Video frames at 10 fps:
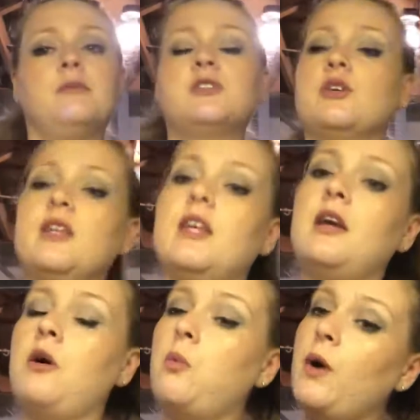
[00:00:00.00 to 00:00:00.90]
So
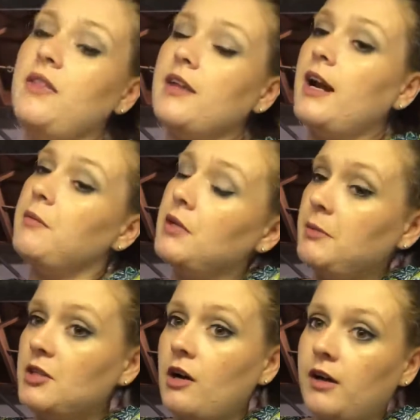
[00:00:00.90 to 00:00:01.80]
the one that I'm going to
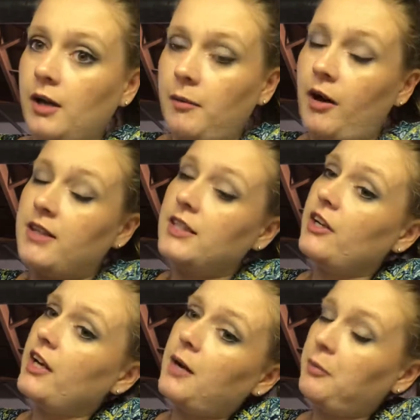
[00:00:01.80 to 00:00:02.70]
be talking about, because I
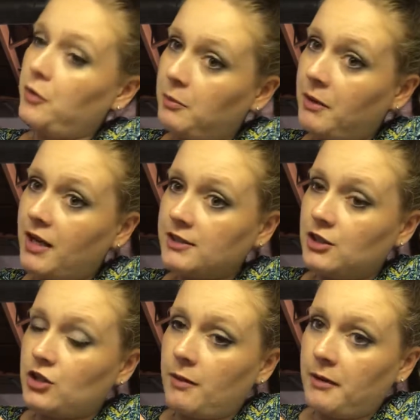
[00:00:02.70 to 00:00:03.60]
already uploaded
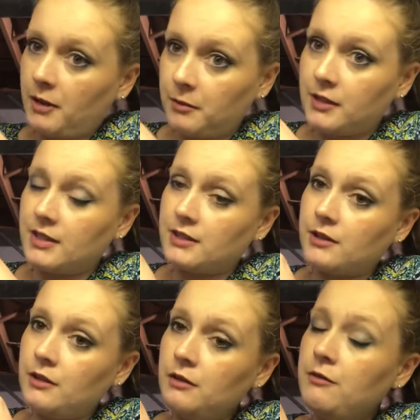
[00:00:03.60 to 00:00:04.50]
BoxyCharm a couple days
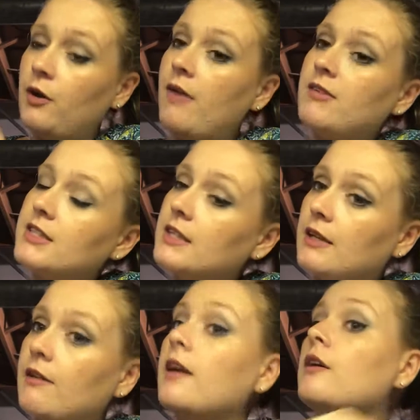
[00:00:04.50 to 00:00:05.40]
ago. If you haven't
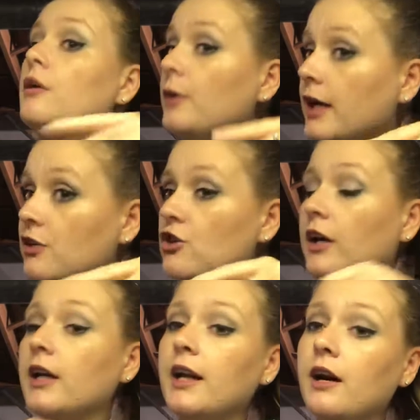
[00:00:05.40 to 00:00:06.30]
seen that, go ahead,
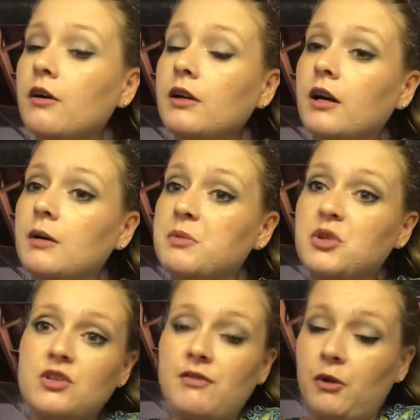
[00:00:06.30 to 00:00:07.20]
check it out.
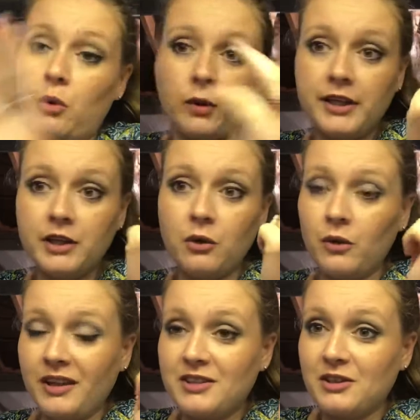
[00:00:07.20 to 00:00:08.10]
Starts off with holy
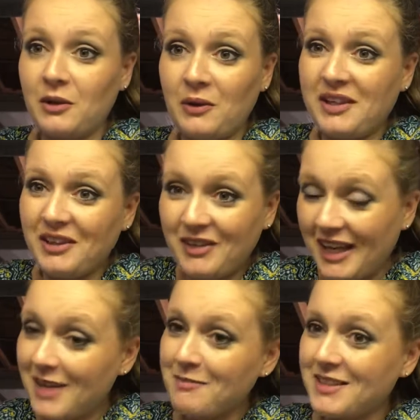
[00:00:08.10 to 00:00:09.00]
cannoli, so you
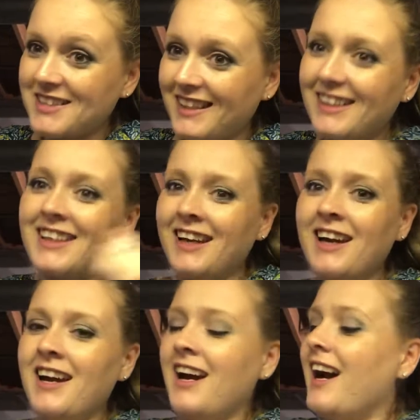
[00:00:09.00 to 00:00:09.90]
can't miss it.
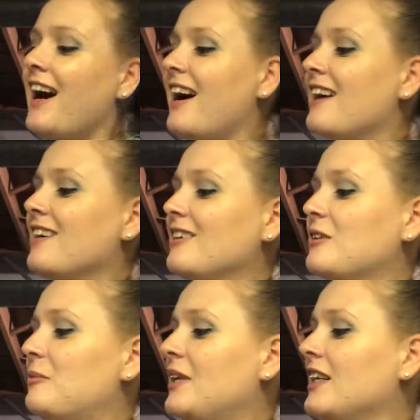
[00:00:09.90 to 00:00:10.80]

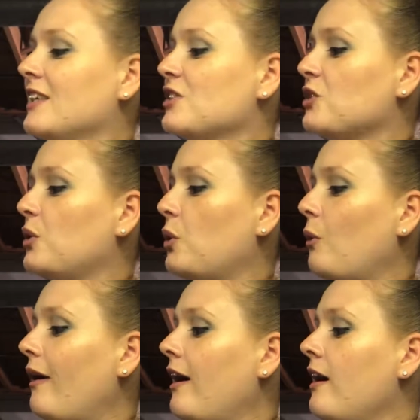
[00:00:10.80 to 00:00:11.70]

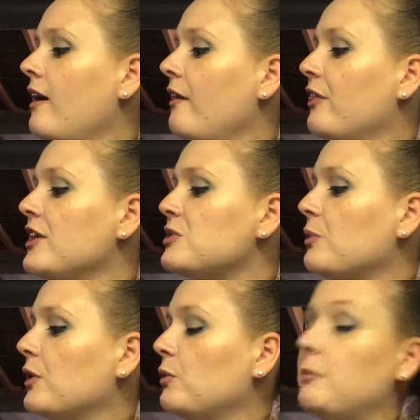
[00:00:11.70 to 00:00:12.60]
So this
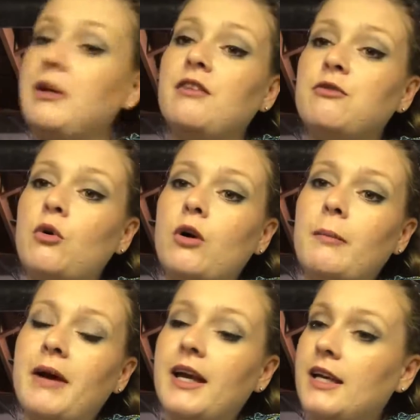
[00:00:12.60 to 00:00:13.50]
one would be for
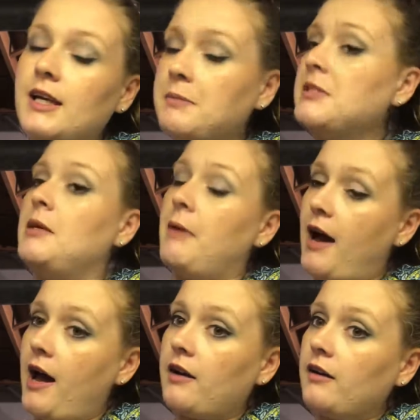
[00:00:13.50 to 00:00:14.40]
my Ipsy
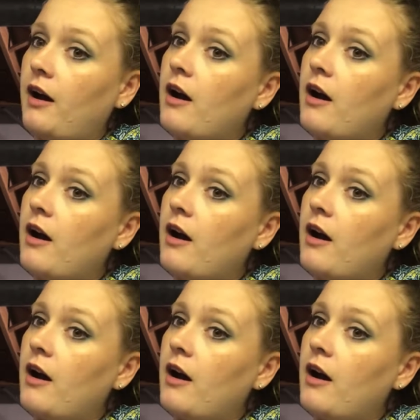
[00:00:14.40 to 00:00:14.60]
bag